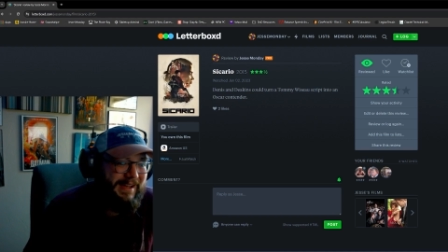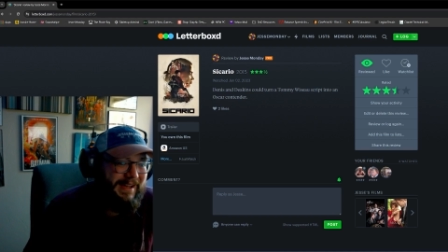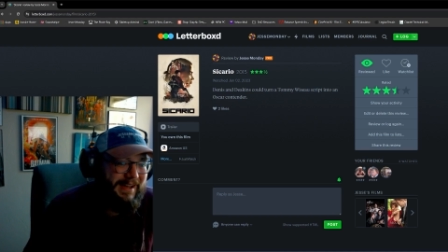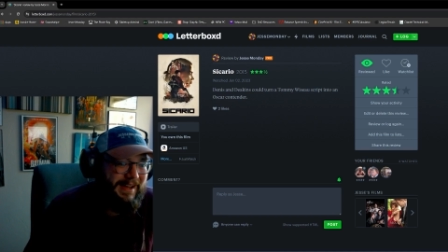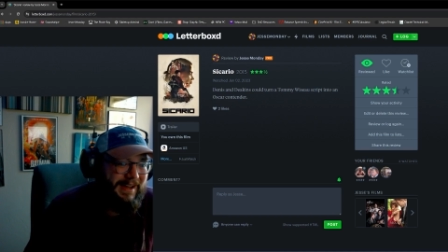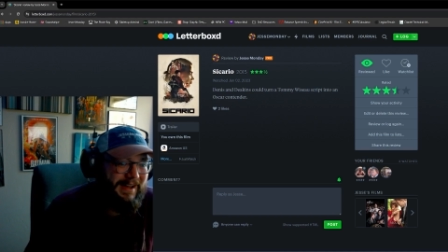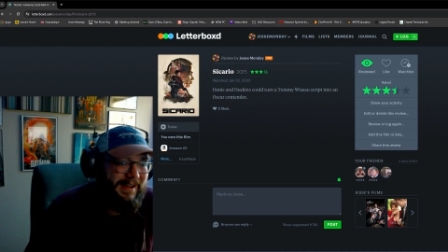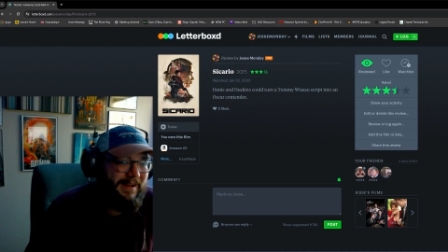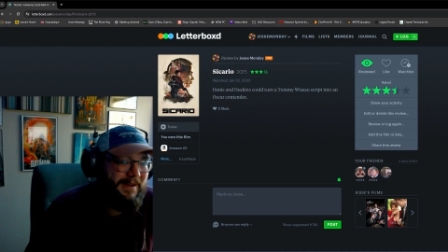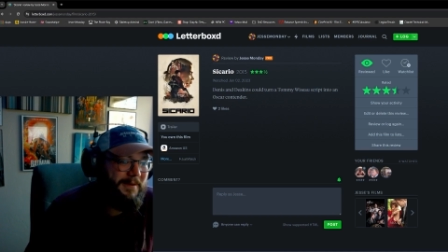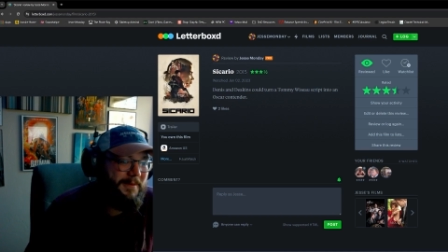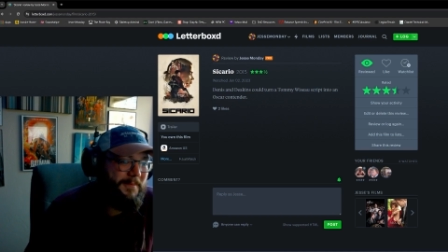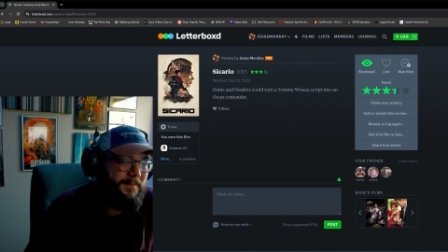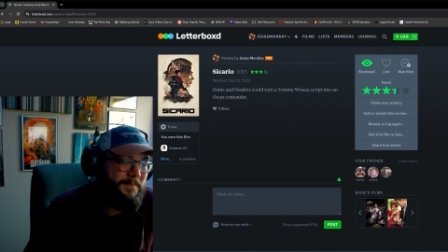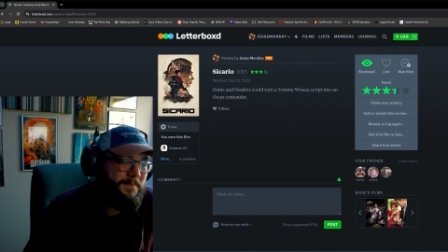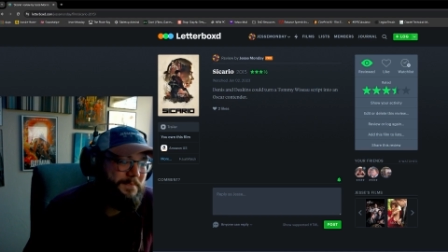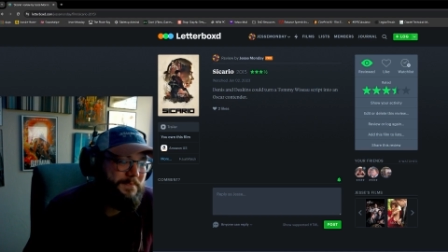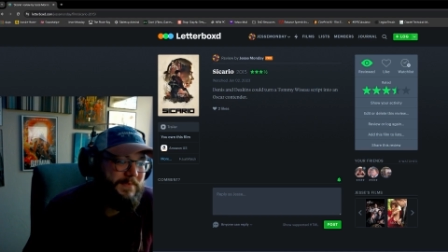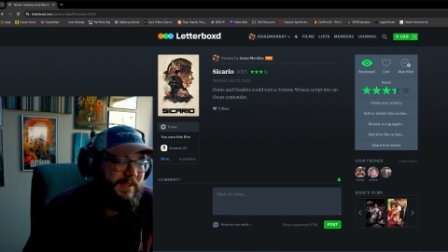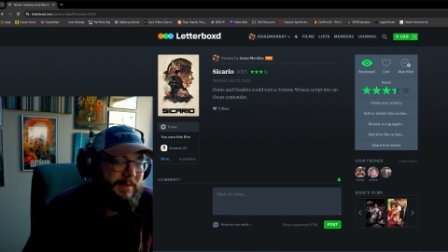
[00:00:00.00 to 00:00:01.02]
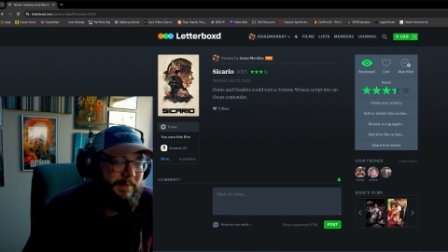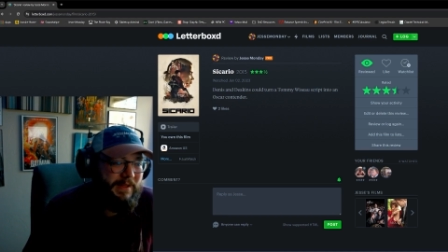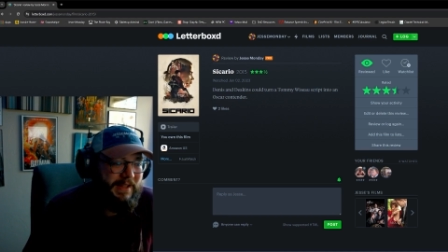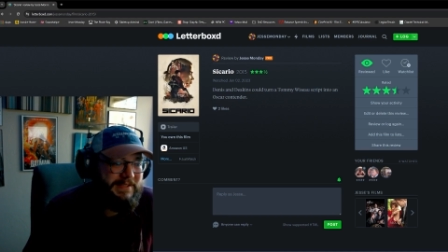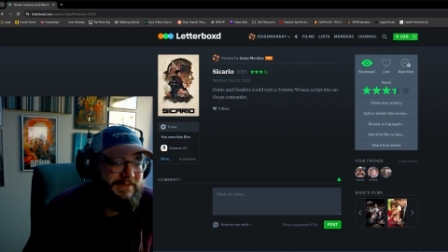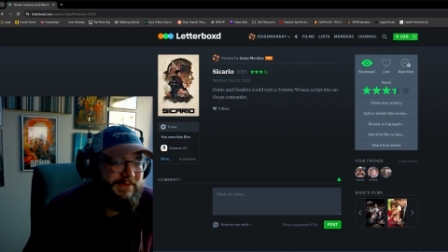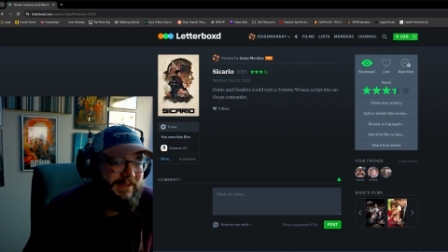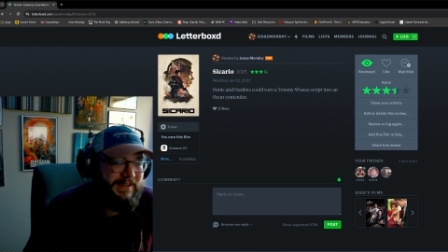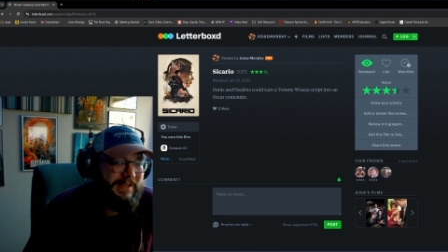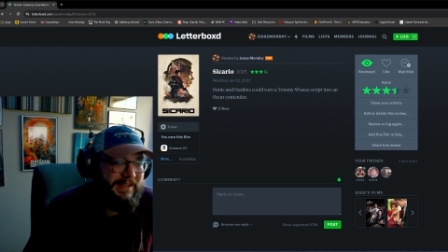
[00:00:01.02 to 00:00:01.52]

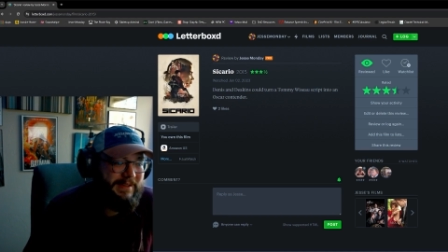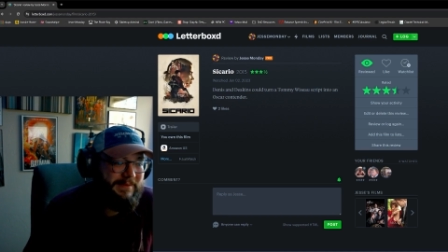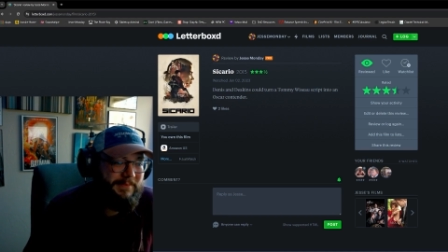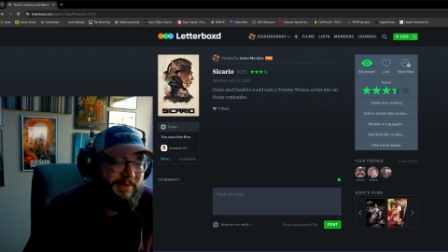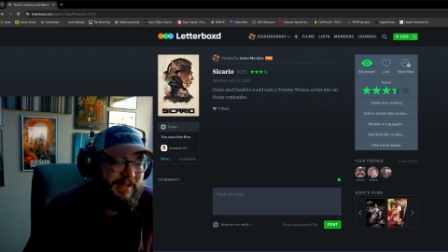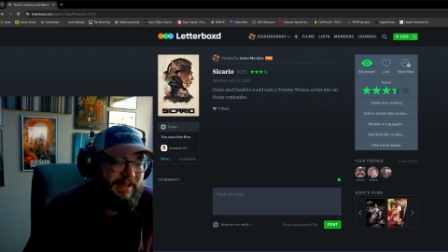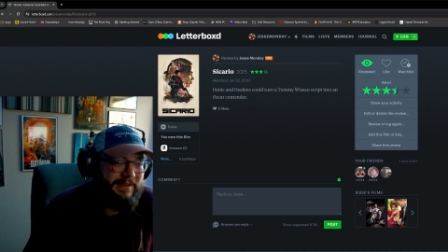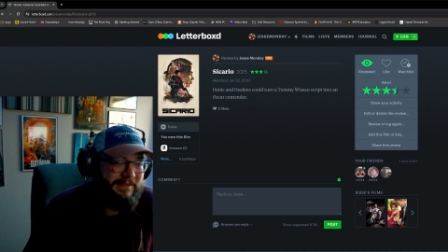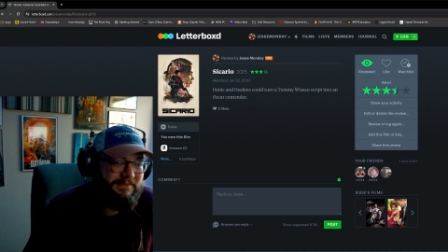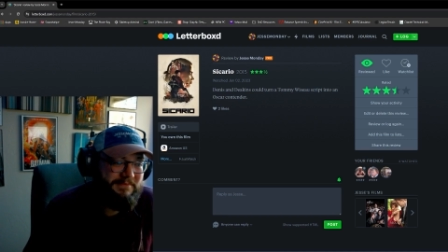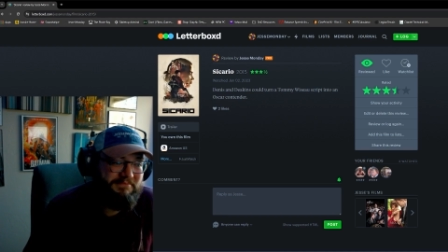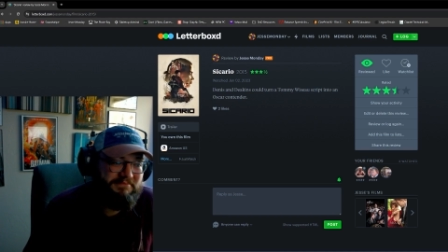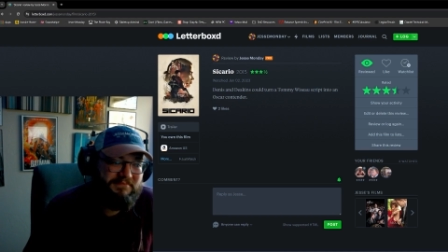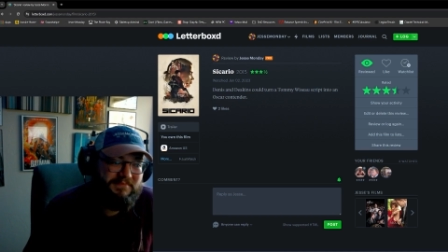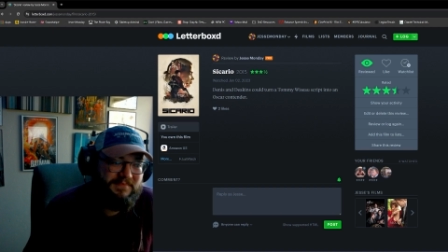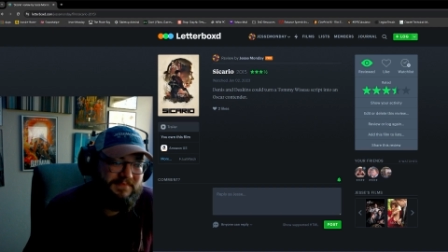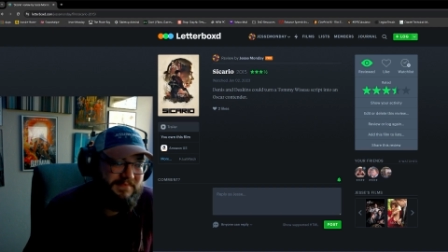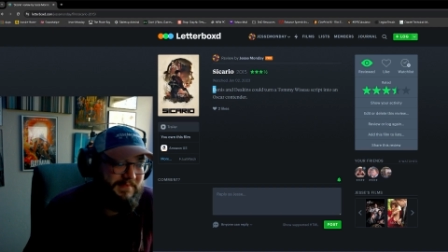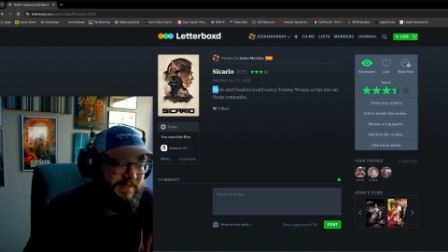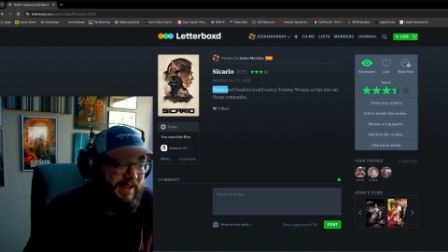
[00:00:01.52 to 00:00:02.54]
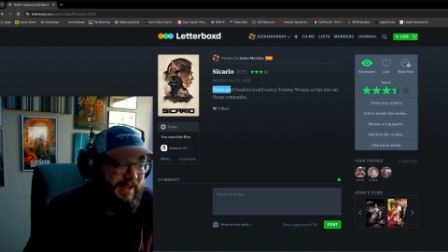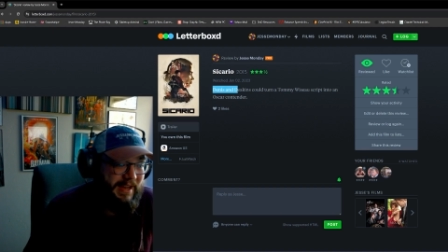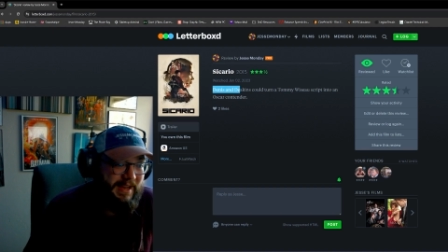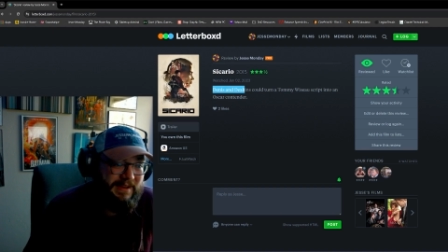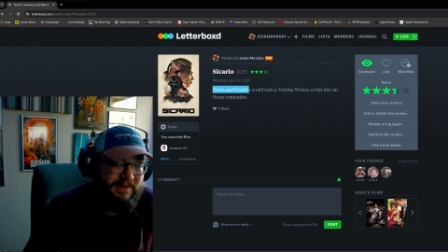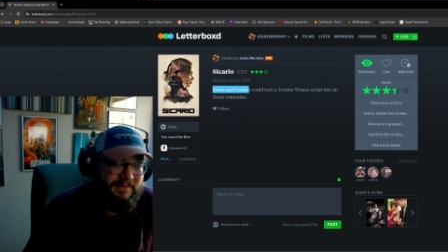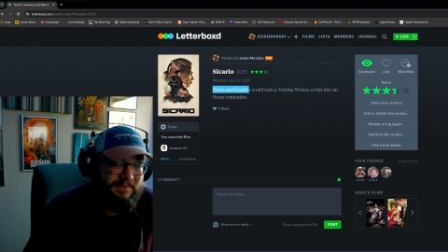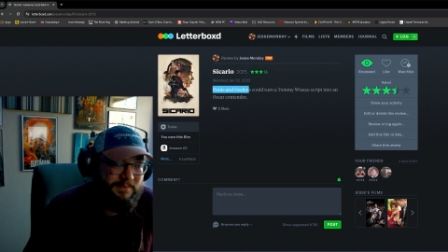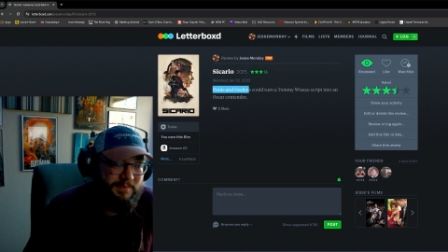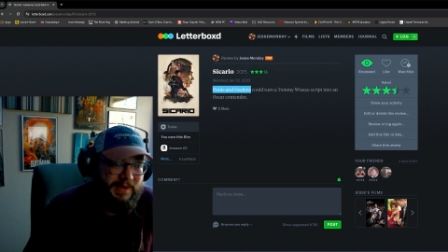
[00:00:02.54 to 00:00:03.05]
But
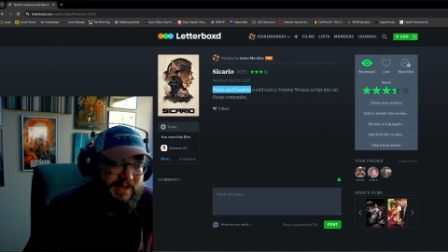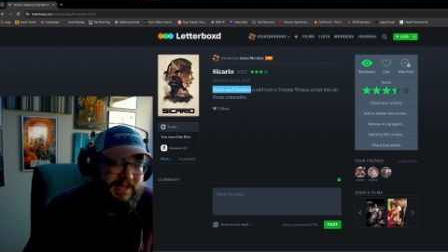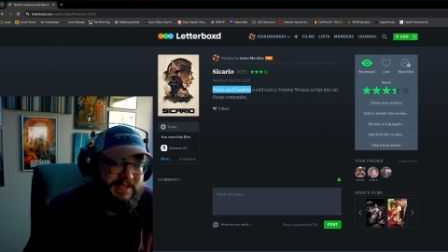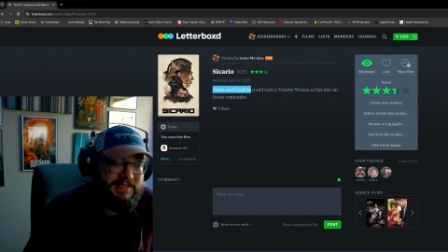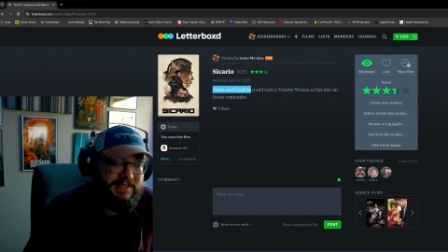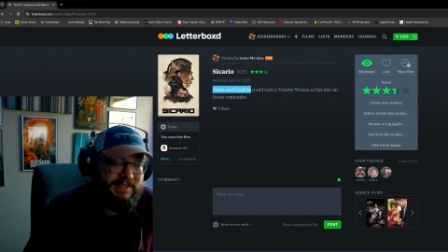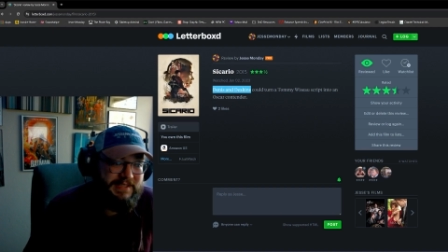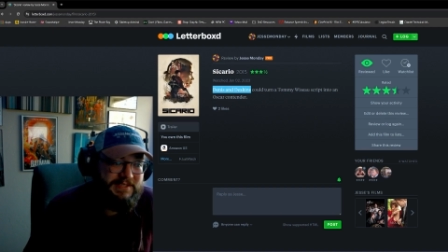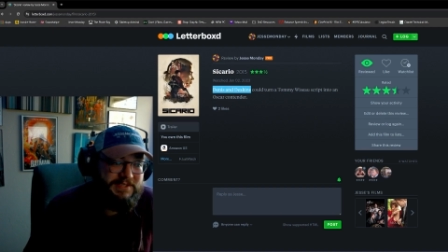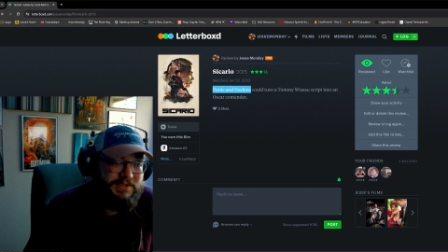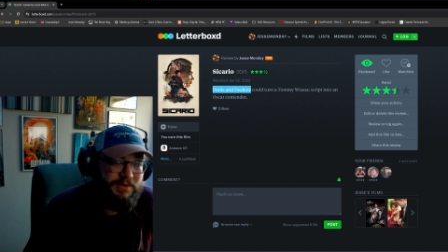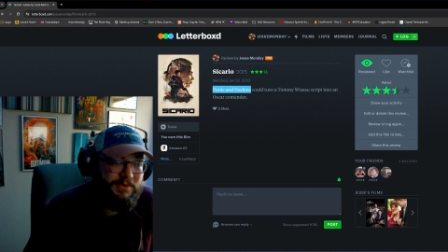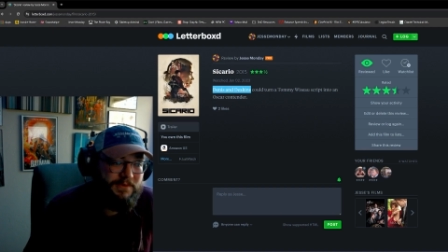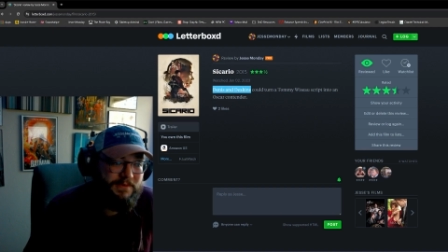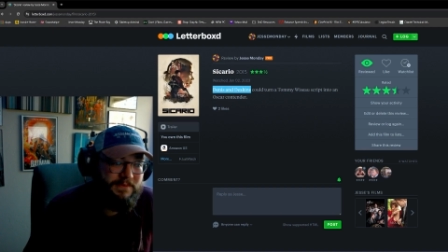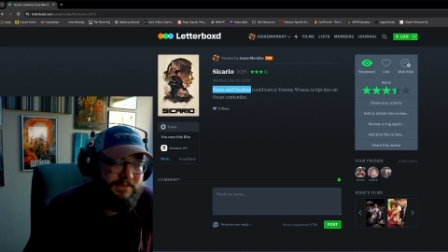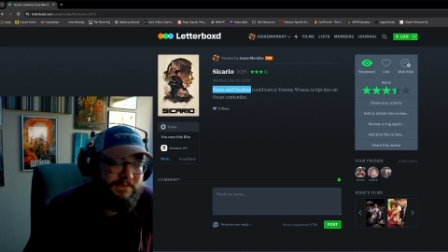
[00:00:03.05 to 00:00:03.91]
because of these two,